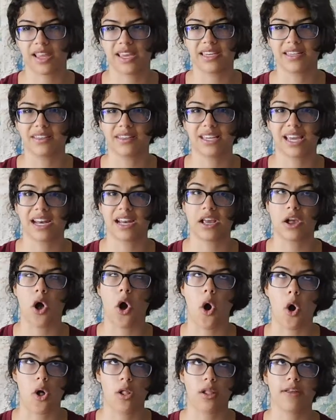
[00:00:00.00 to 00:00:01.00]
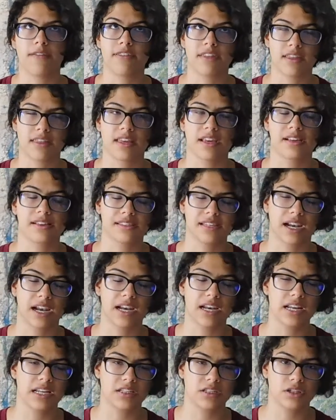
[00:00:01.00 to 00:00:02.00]
like getting all of the things that
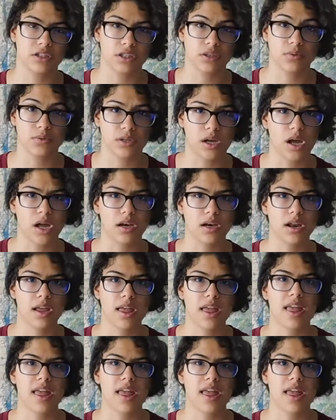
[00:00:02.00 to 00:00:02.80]
I need to do done